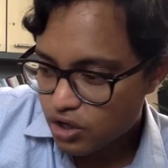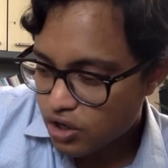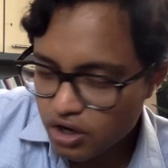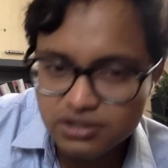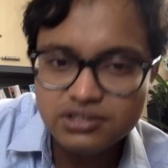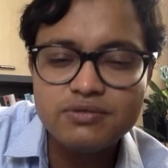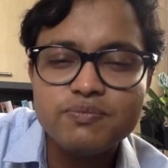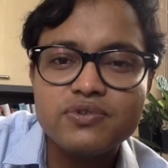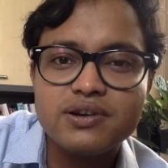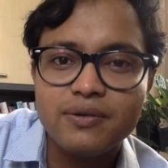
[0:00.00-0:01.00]

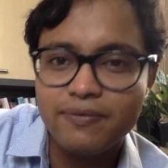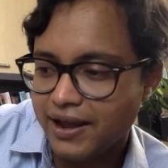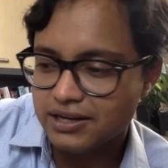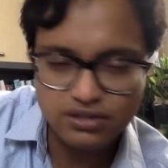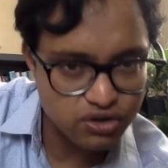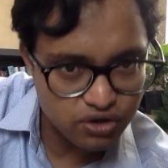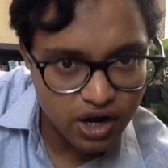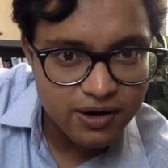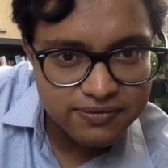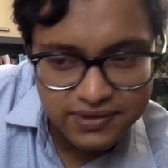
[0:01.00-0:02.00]
contemporary facts
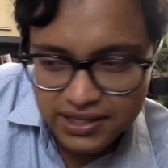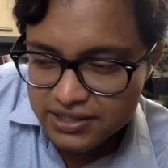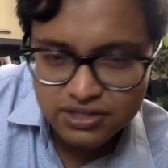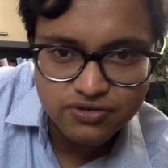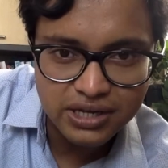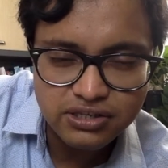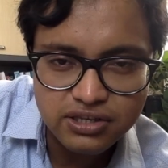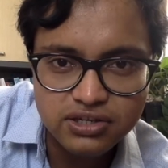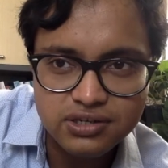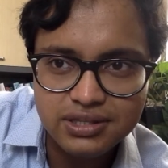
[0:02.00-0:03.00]
of this
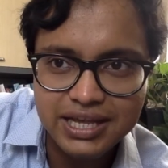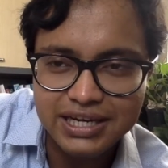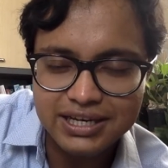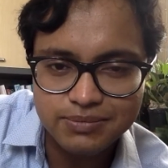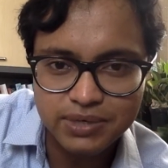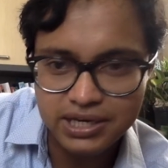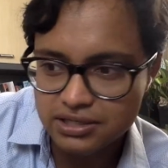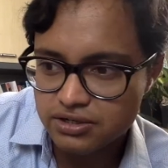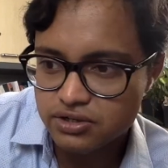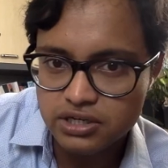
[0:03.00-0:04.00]
transaction that has been
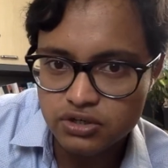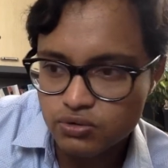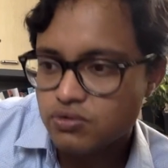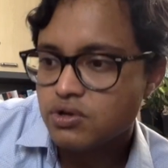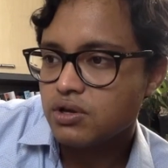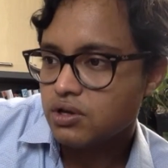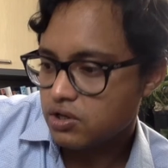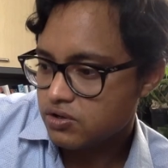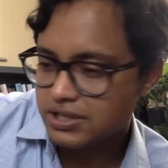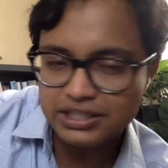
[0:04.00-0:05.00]
entered into,
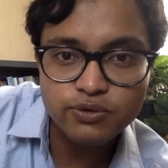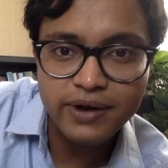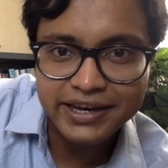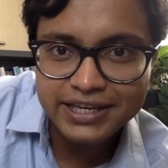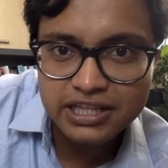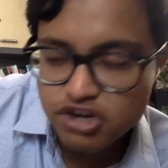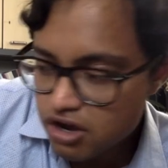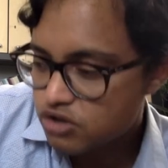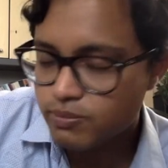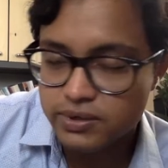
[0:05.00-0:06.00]
that you find in the
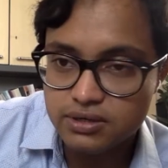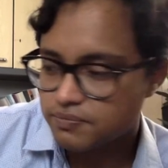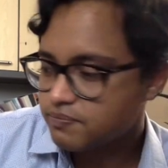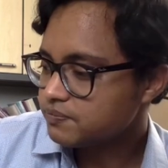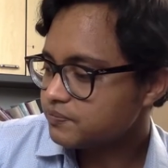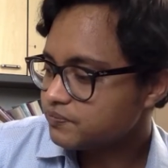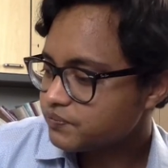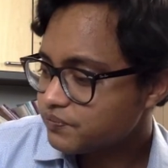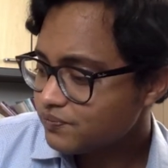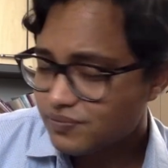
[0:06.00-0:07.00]
document.
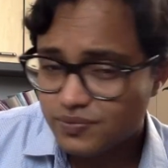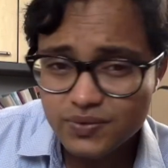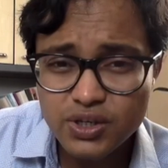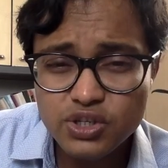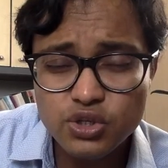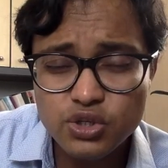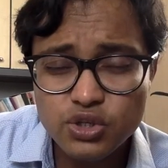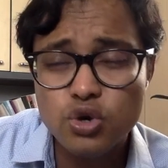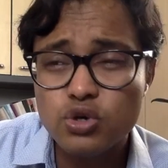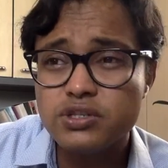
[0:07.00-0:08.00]
So
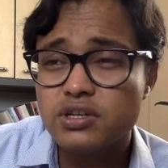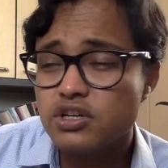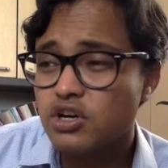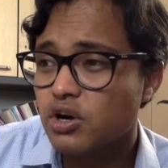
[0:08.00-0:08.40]
those are